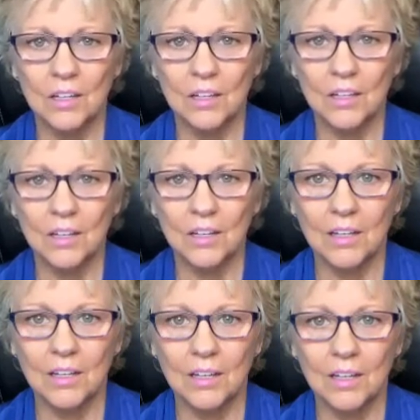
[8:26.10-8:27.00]

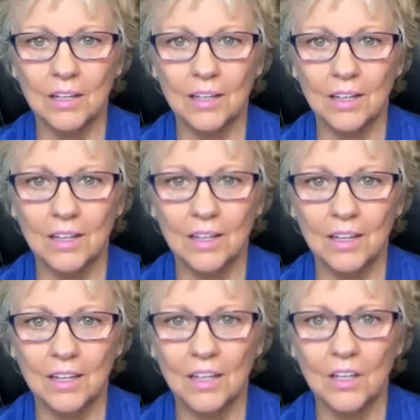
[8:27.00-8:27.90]

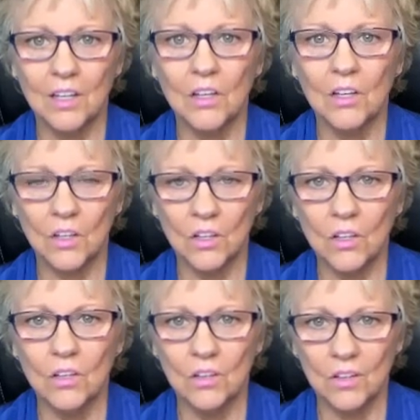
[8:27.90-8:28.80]

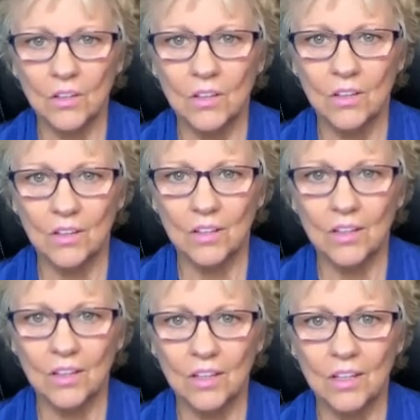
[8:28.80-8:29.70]

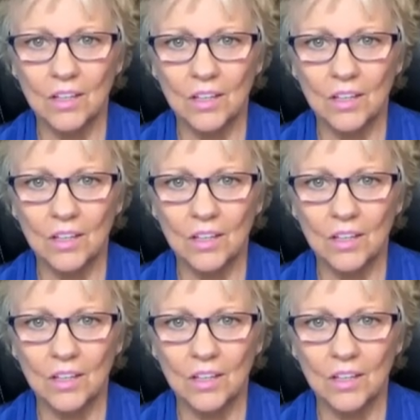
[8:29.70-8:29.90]
This person isn't speaking.